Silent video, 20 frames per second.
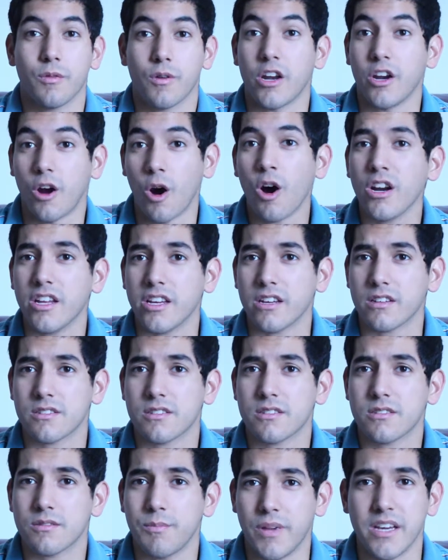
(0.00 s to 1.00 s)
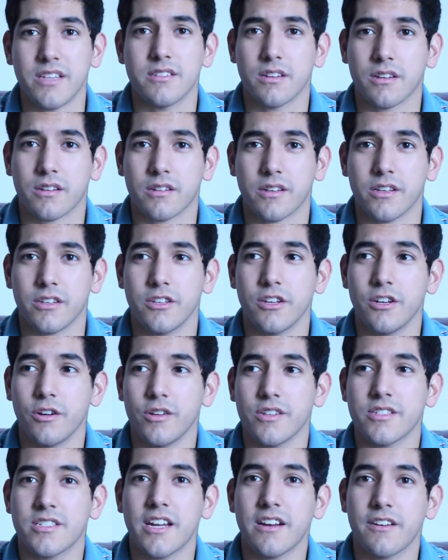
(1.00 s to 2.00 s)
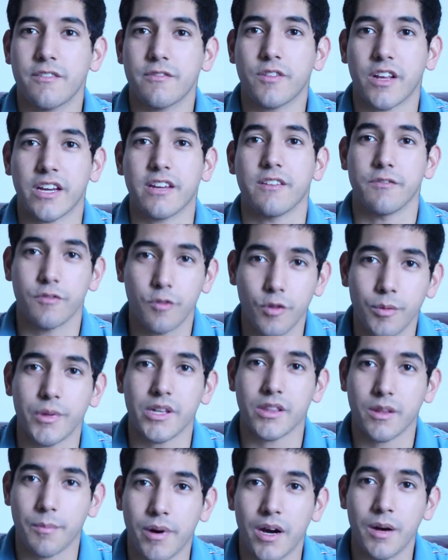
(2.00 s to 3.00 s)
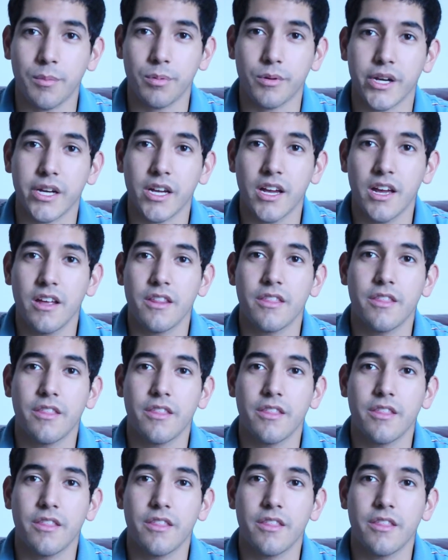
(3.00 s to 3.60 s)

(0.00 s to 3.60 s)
an audience, basically. You know, instead of like informing the public,